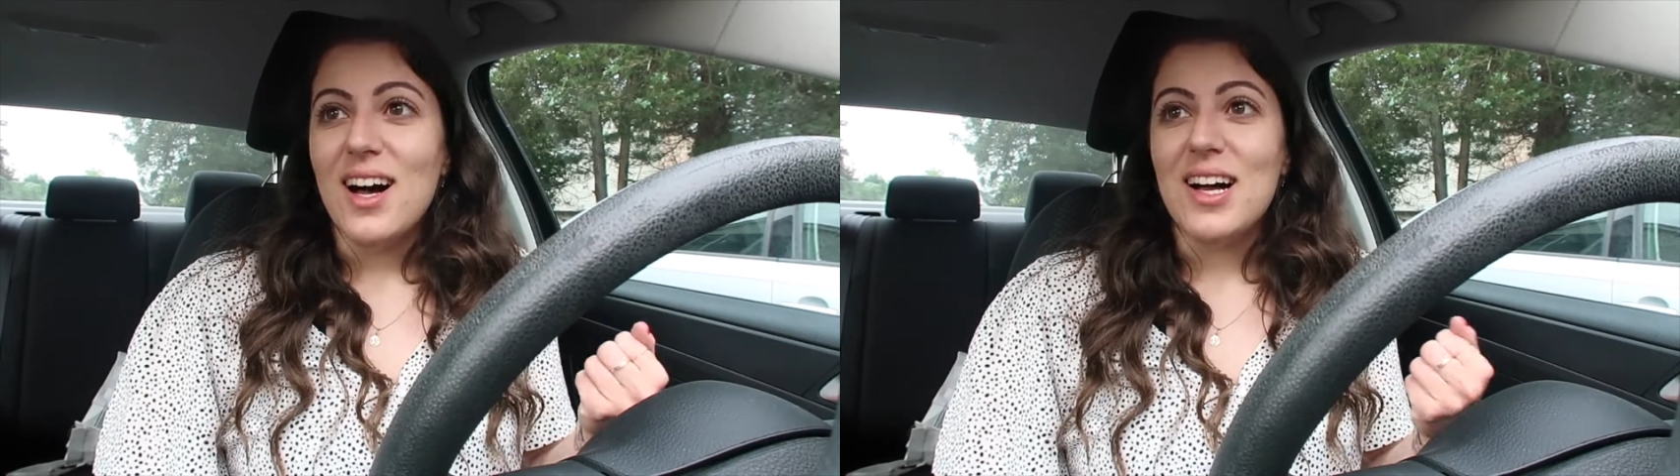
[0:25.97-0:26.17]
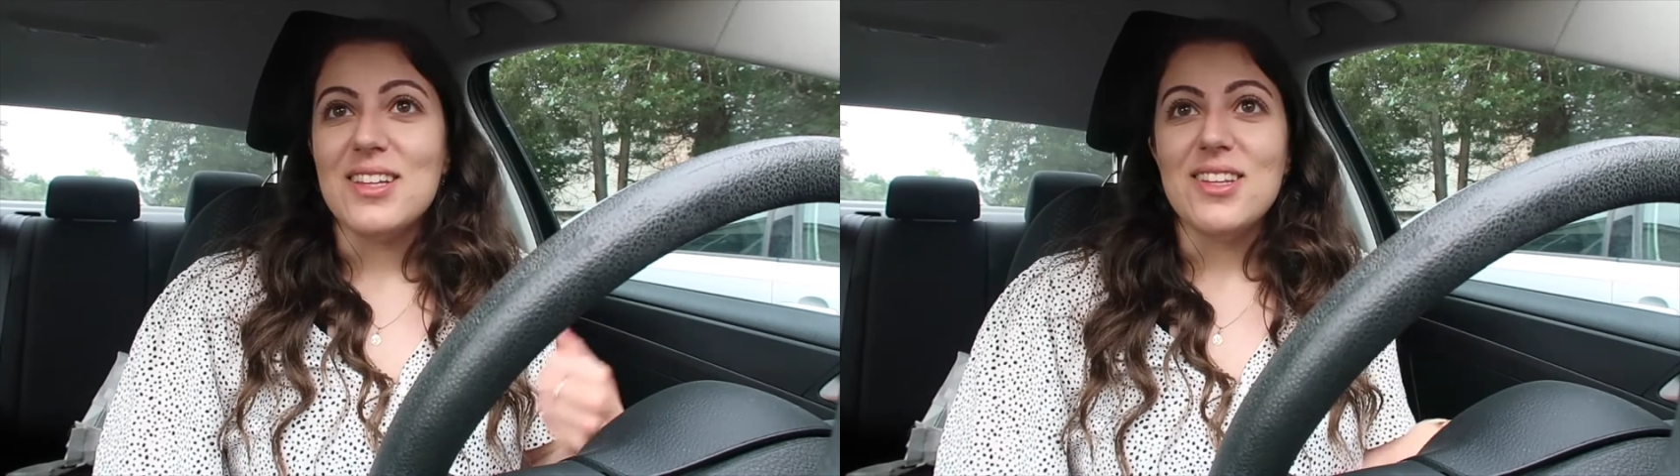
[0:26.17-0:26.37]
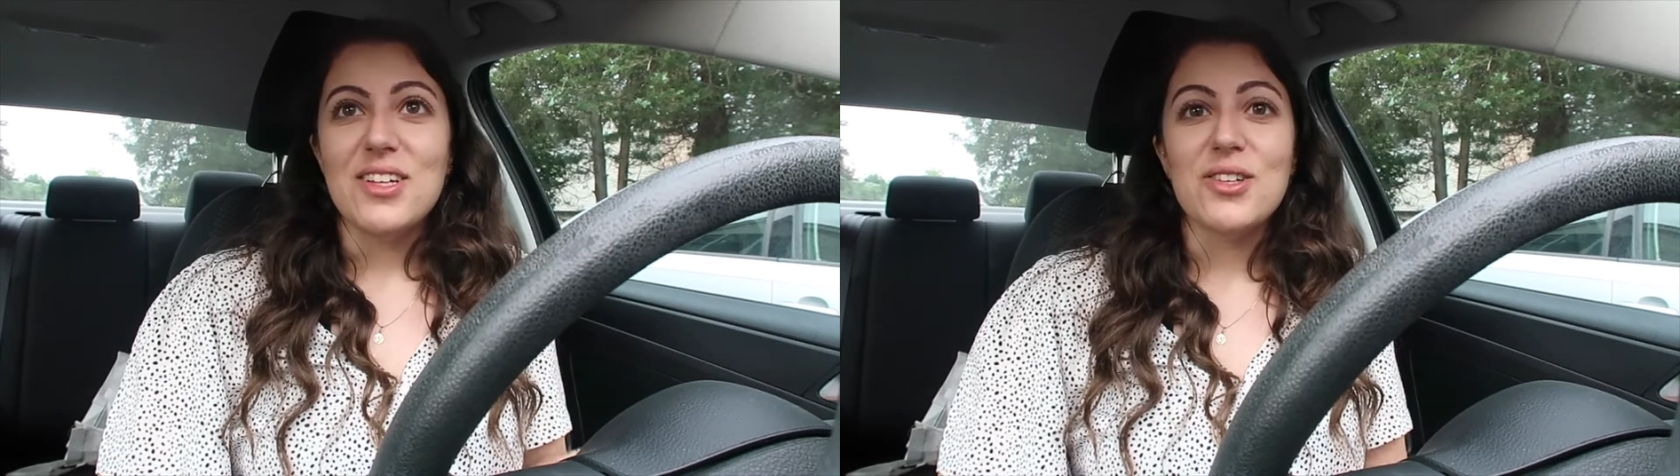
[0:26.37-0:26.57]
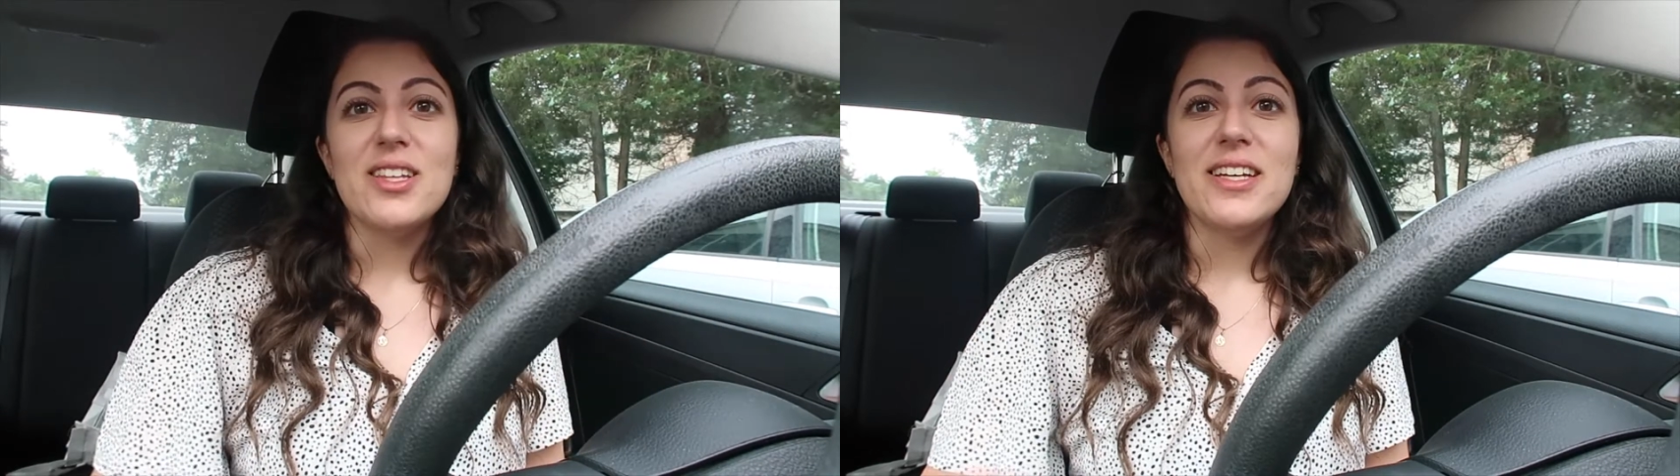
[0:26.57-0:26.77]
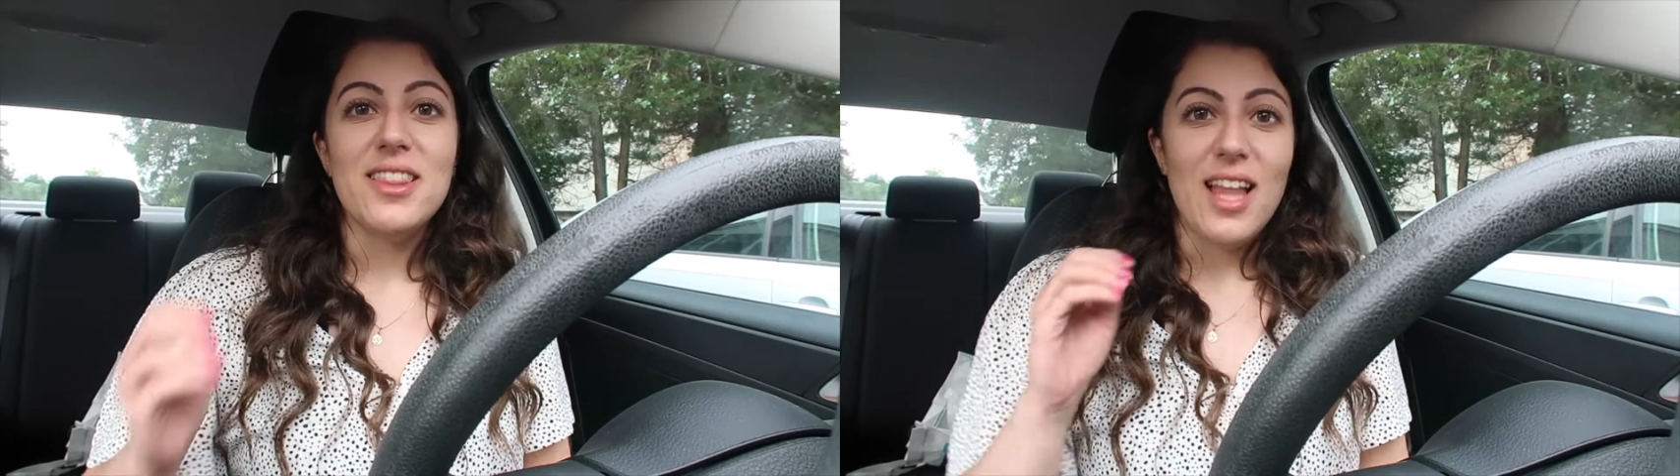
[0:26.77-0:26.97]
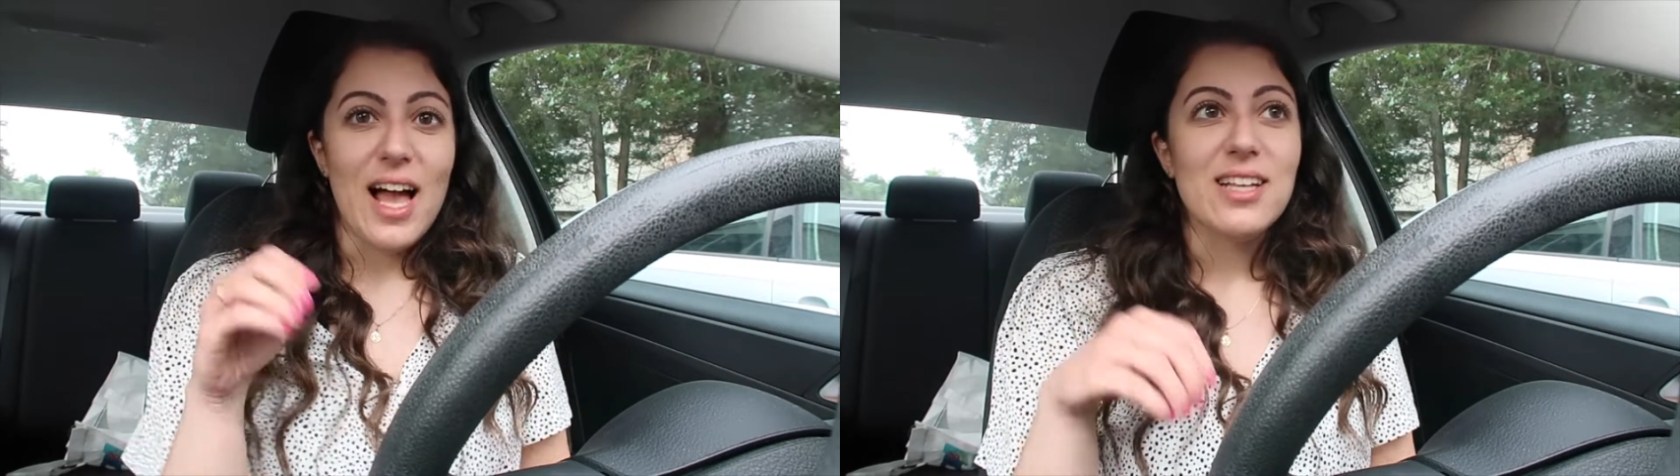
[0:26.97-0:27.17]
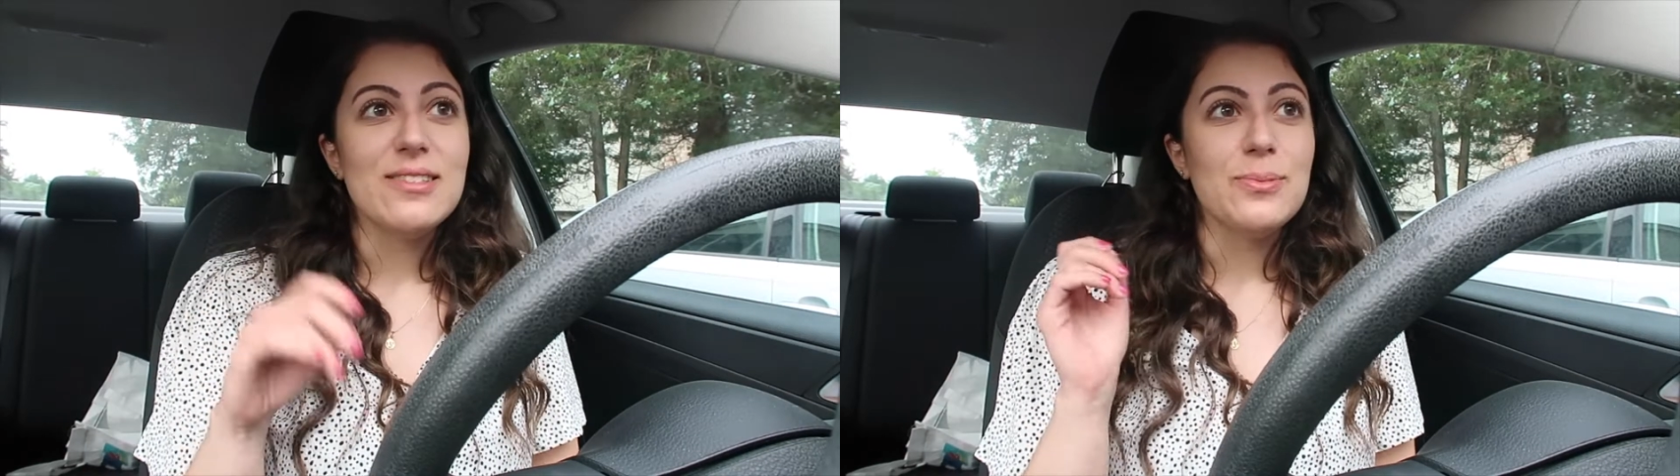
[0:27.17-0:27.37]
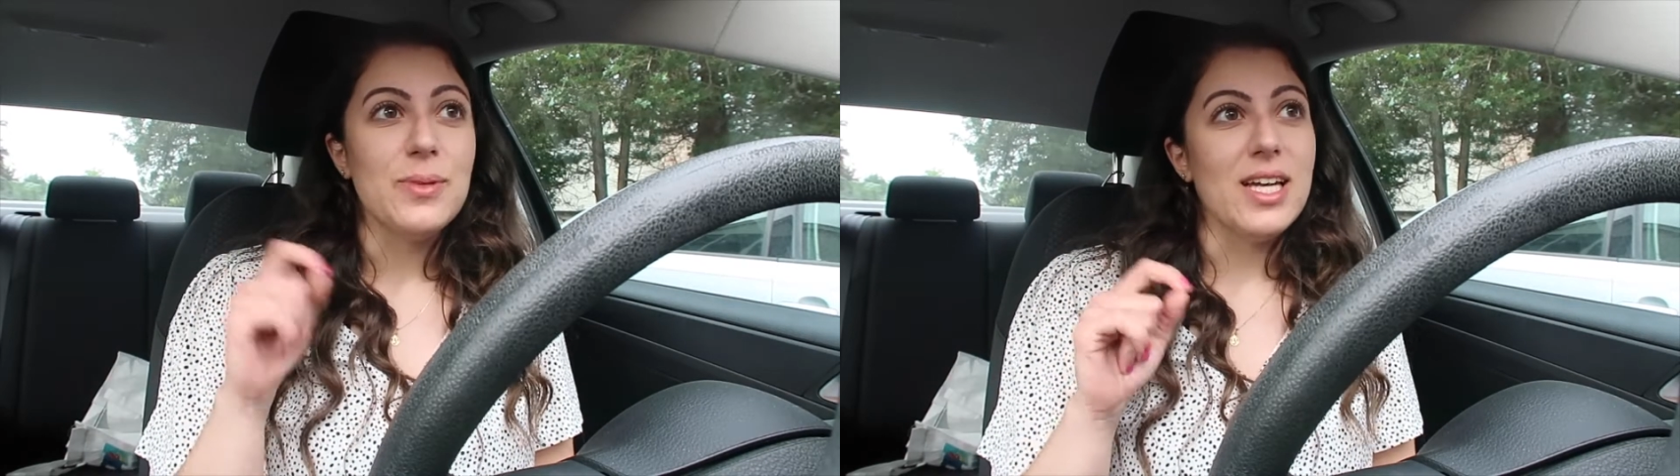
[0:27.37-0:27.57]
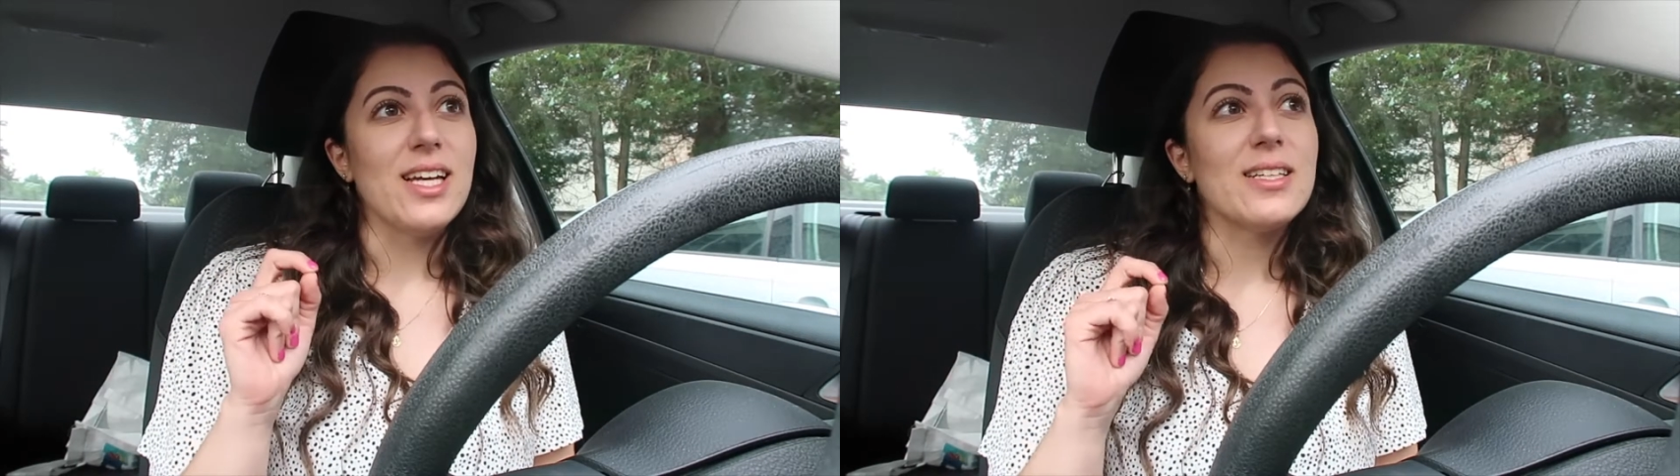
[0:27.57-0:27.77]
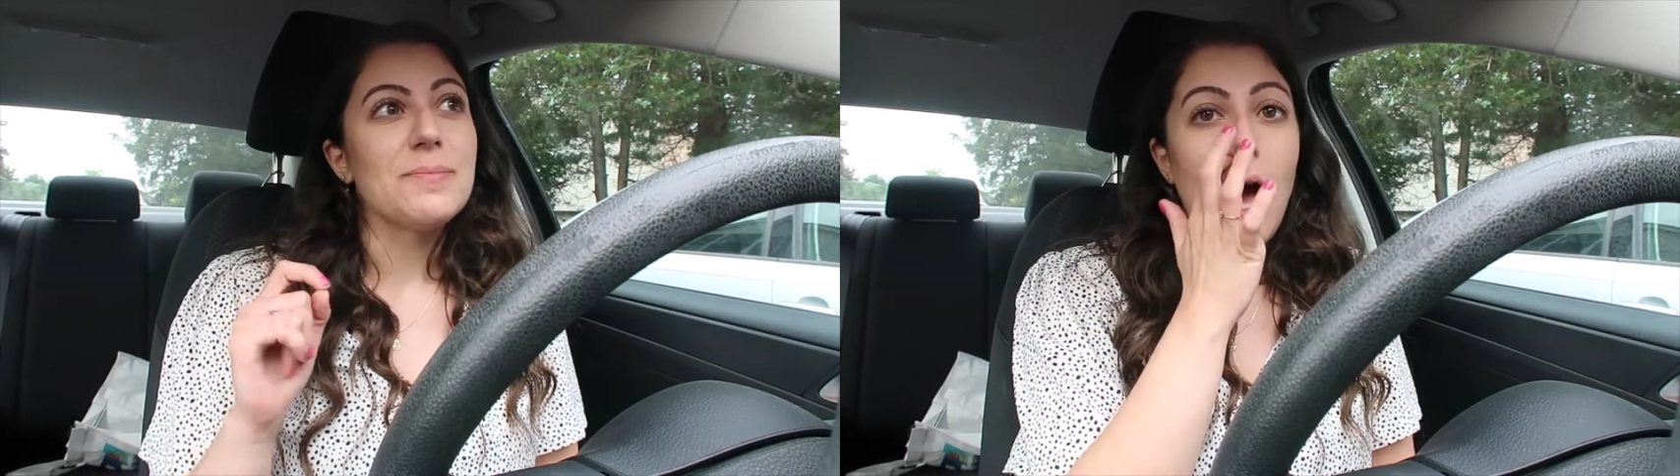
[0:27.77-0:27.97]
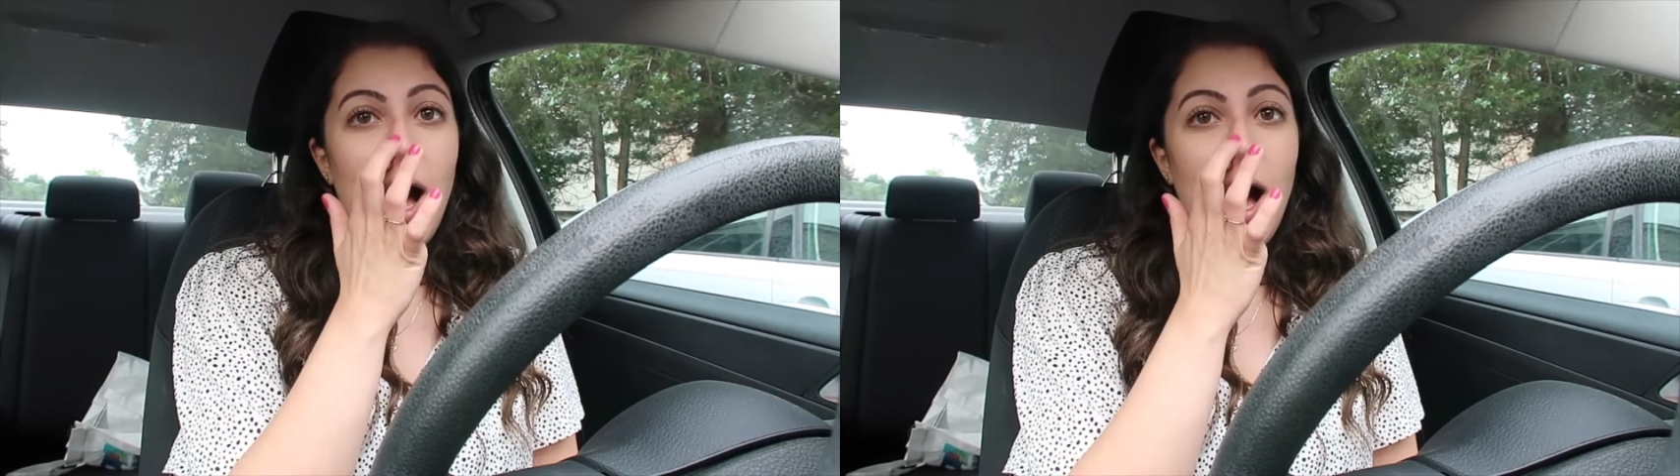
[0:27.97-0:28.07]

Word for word: Uh, literally last week,